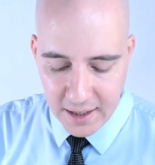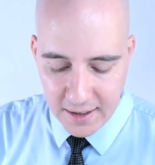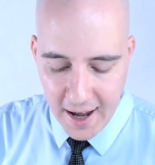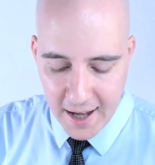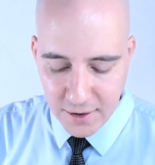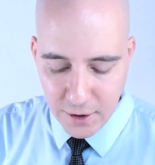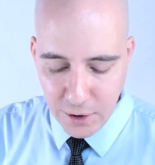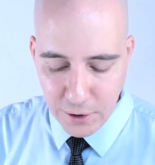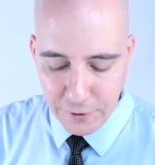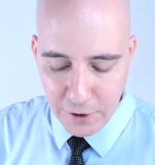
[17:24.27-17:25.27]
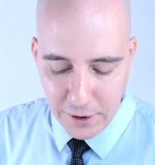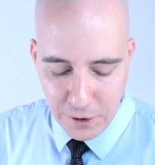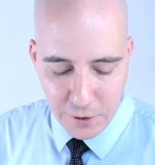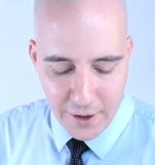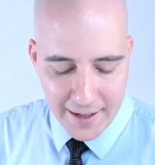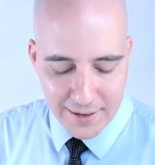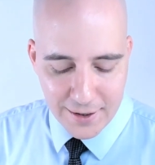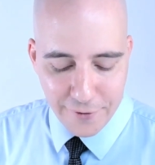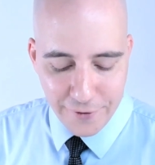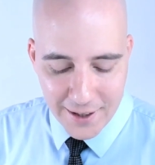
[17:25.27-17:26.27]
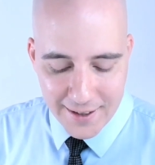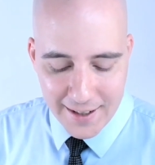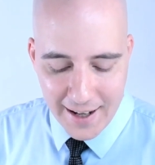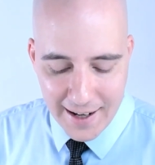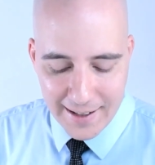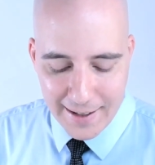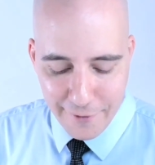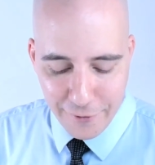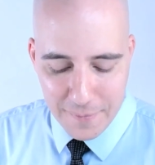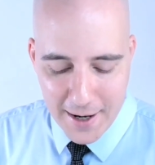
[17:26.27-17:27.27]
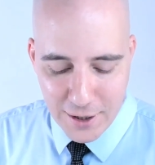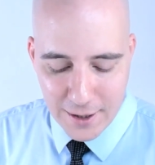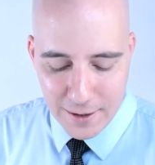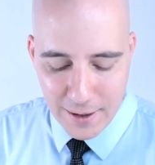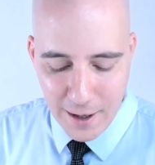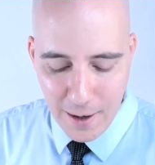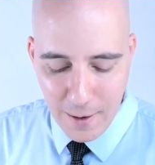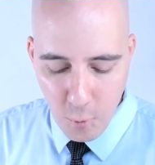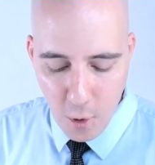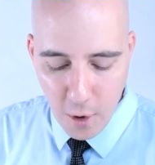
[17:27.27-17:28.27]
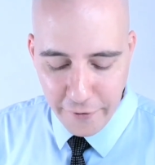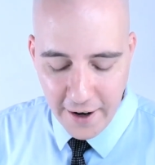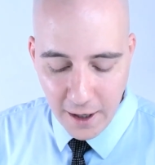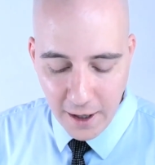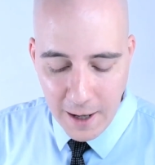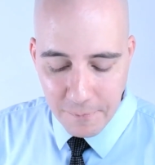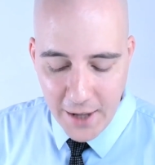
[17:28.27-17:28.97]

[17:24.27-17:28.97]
the attacks are useful in Ukraine's sophisticated information warfare.